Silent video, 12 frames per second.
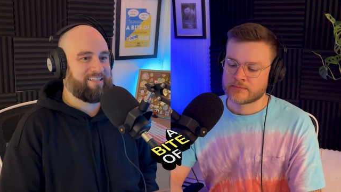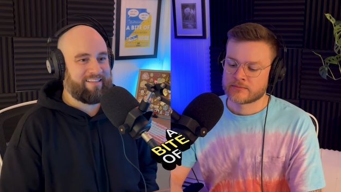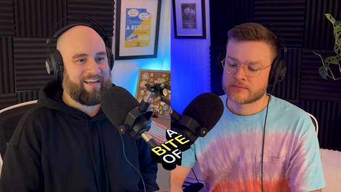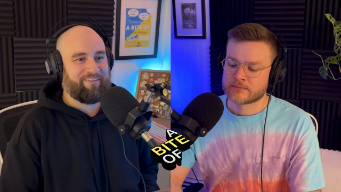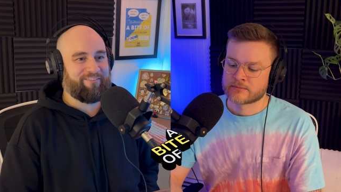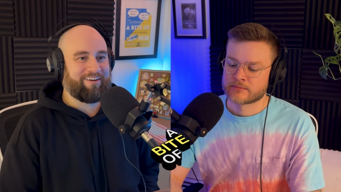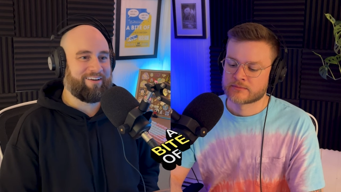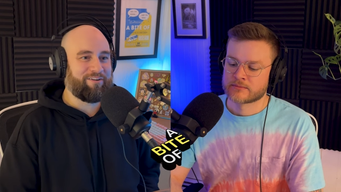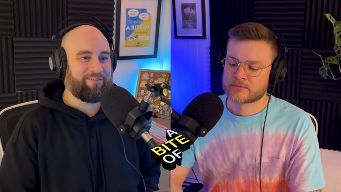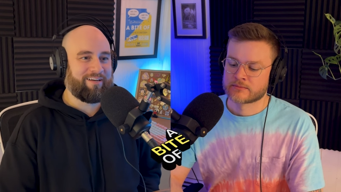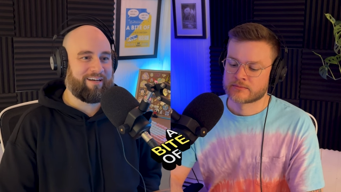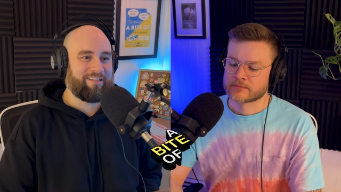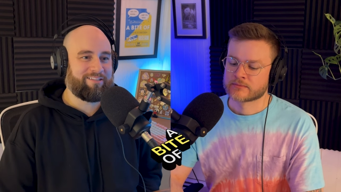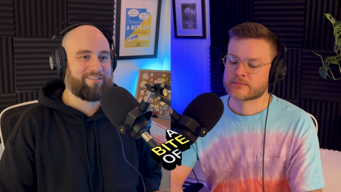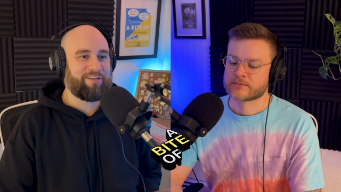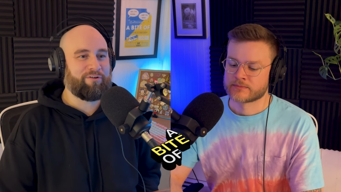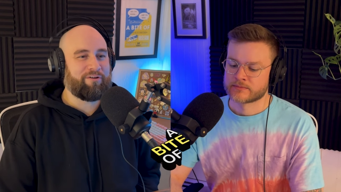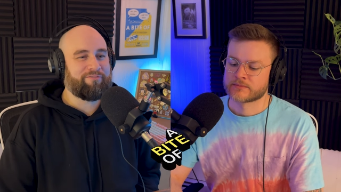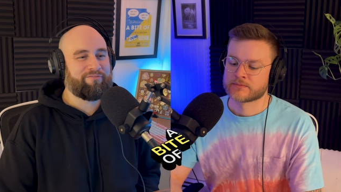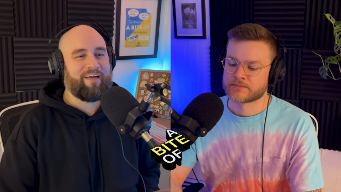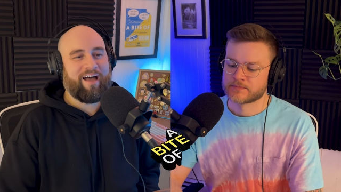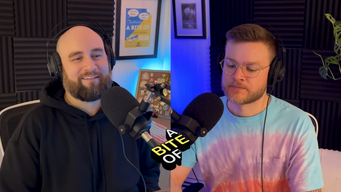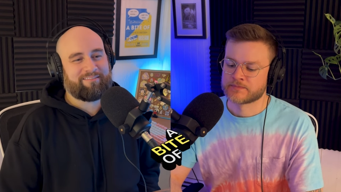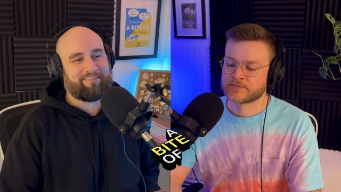Speaker 1: that reunion. And so if
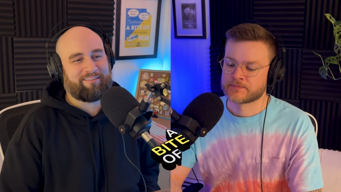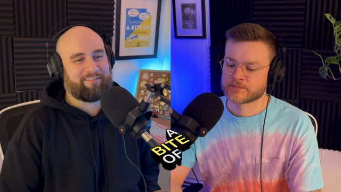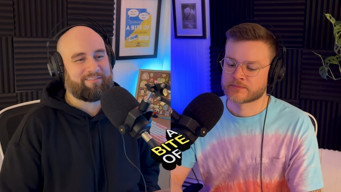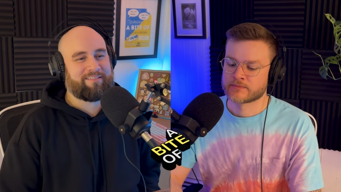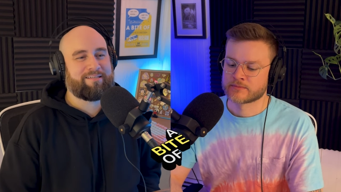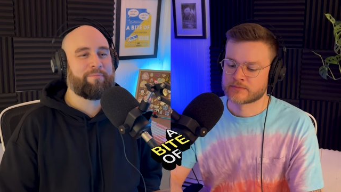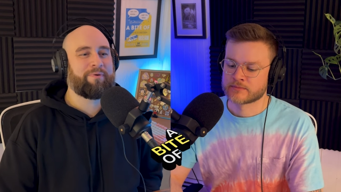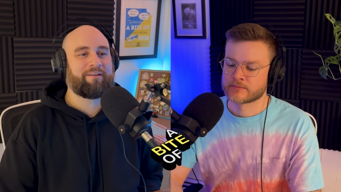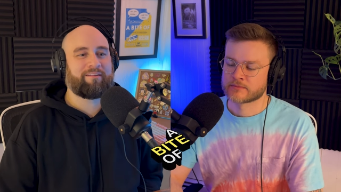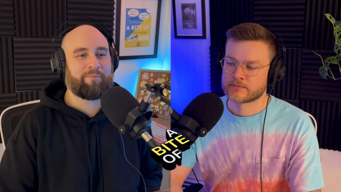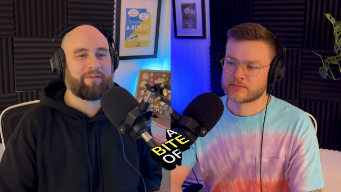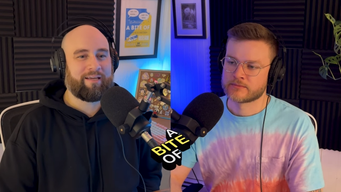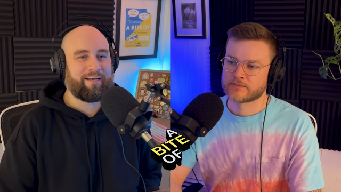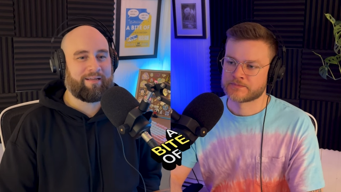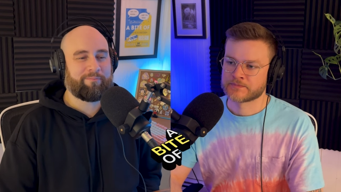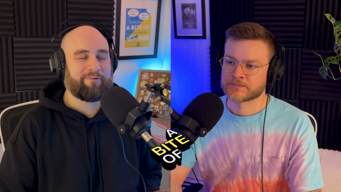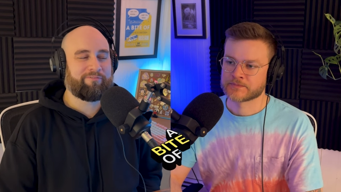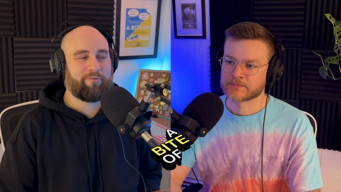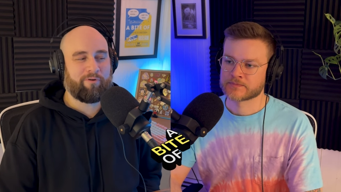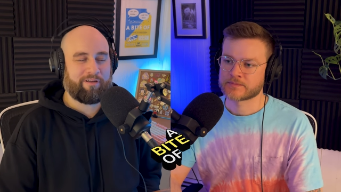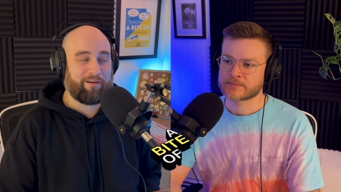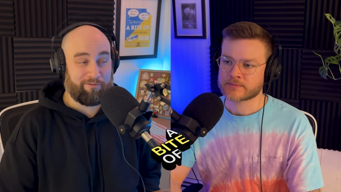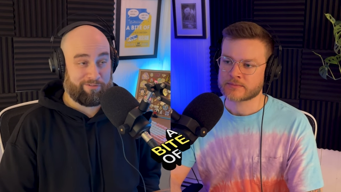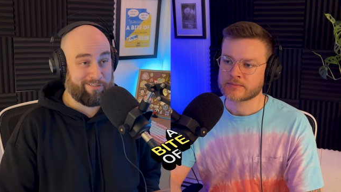that little snippet in the beginning before,
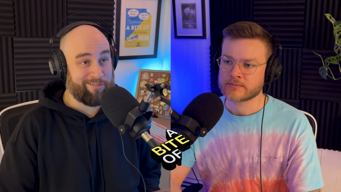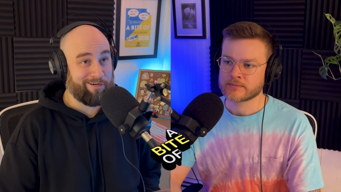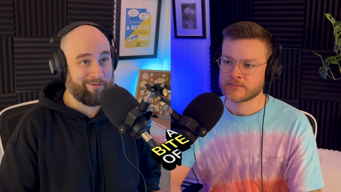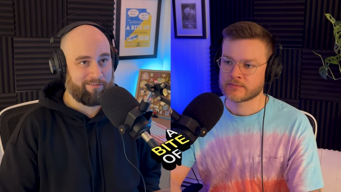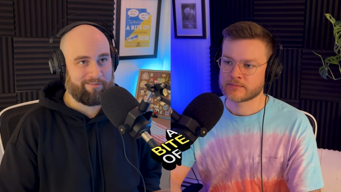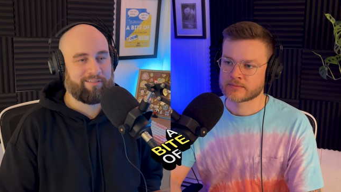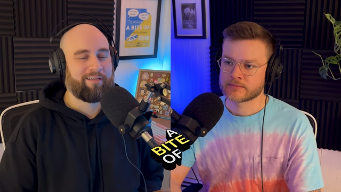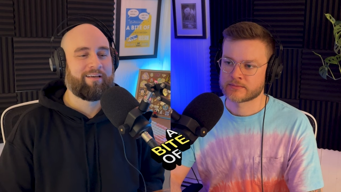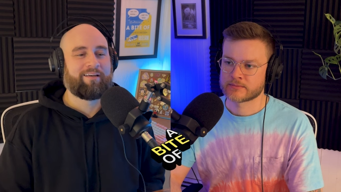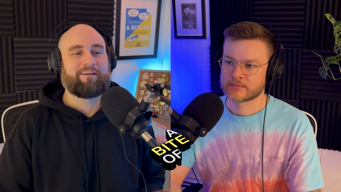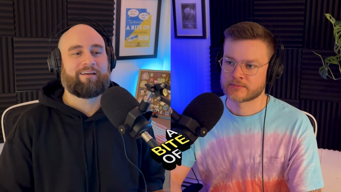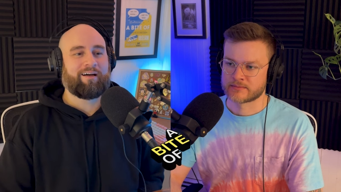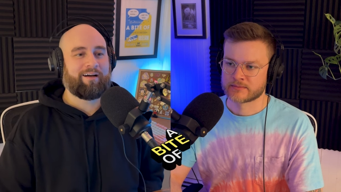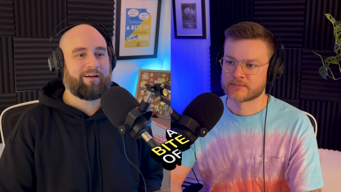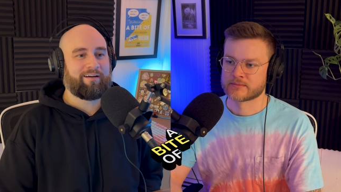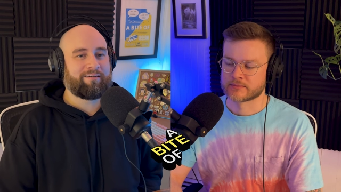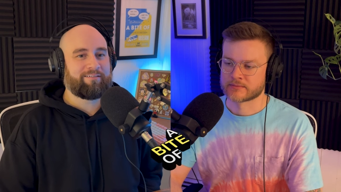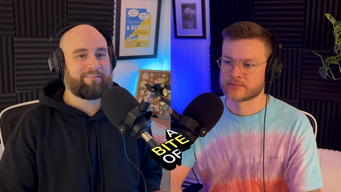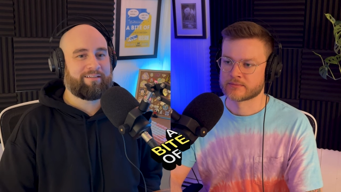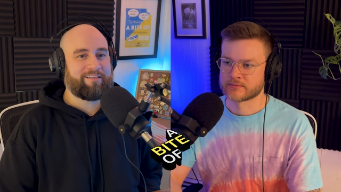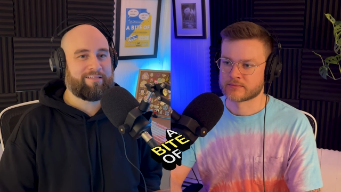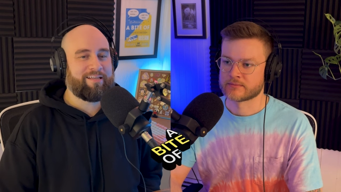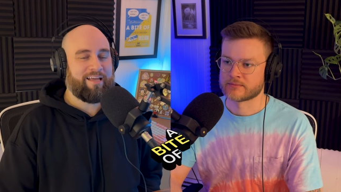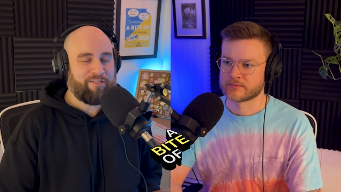you know, she turns
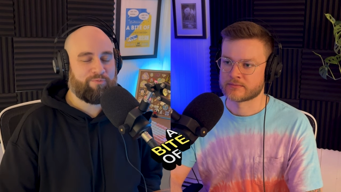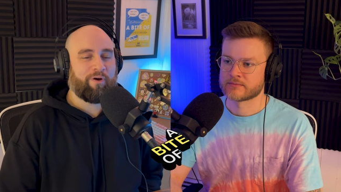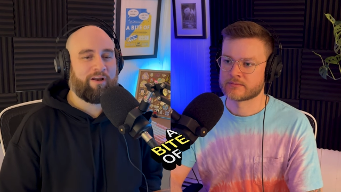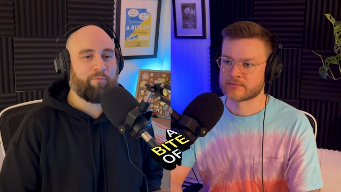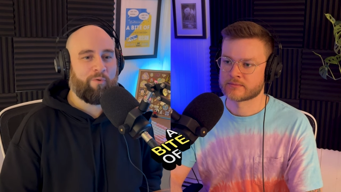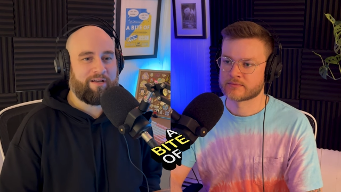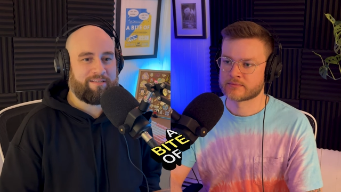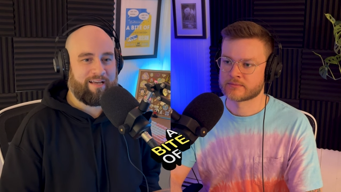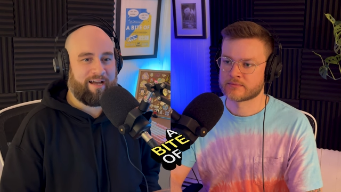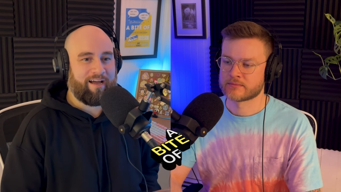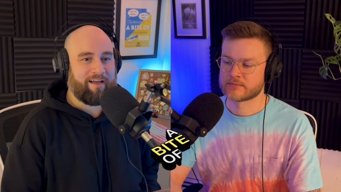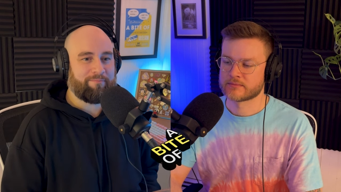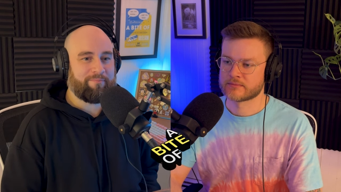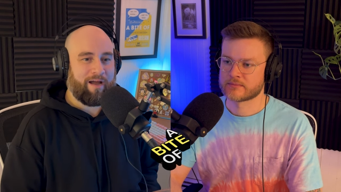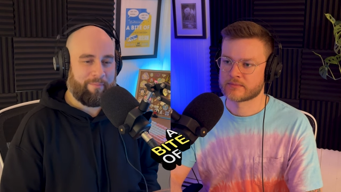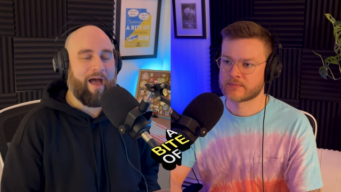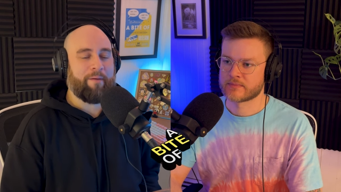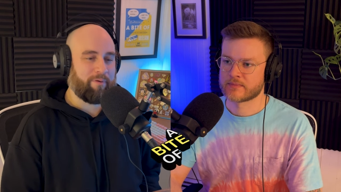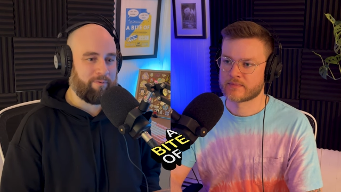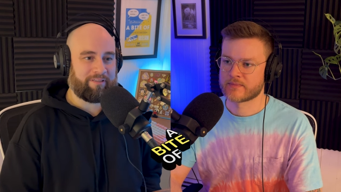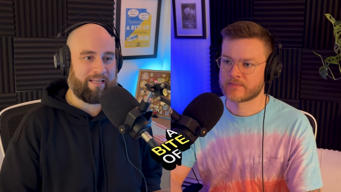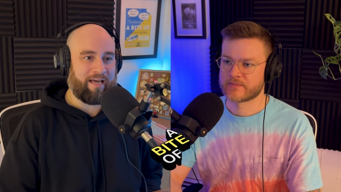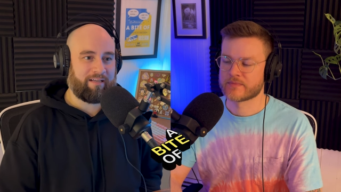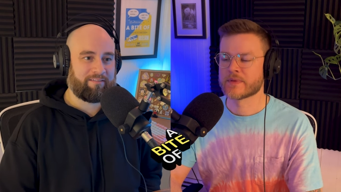is what it was, I'm happy with
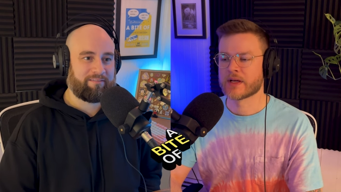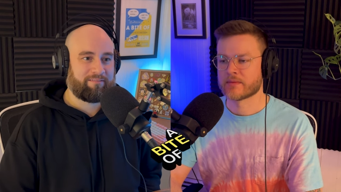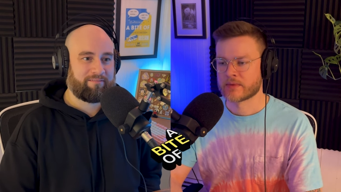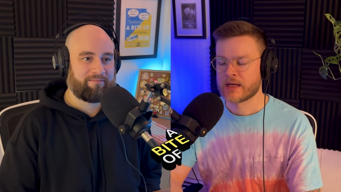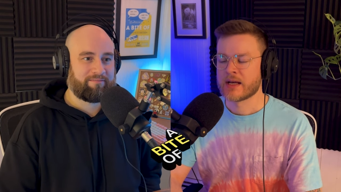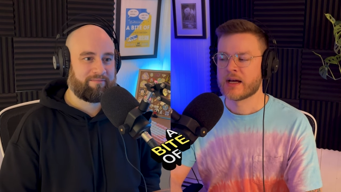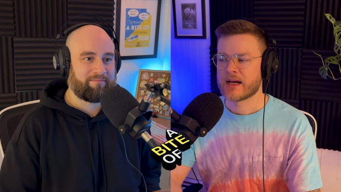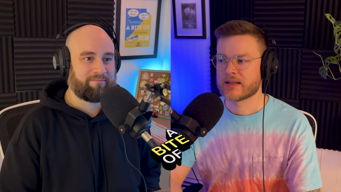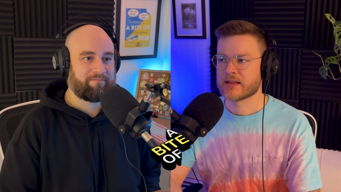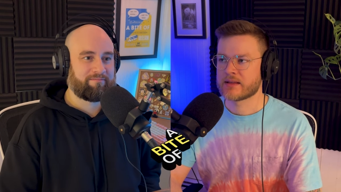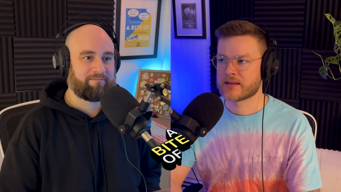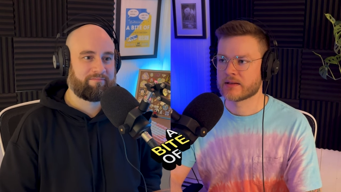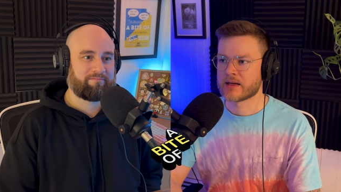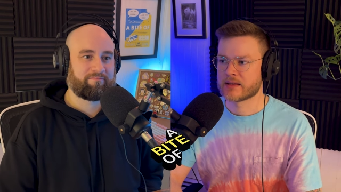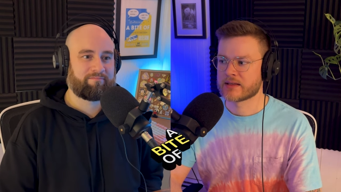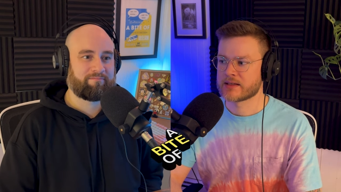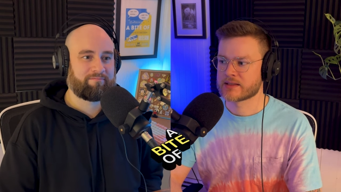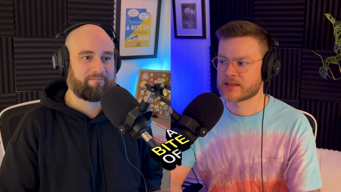that. Yeah. I like the line that he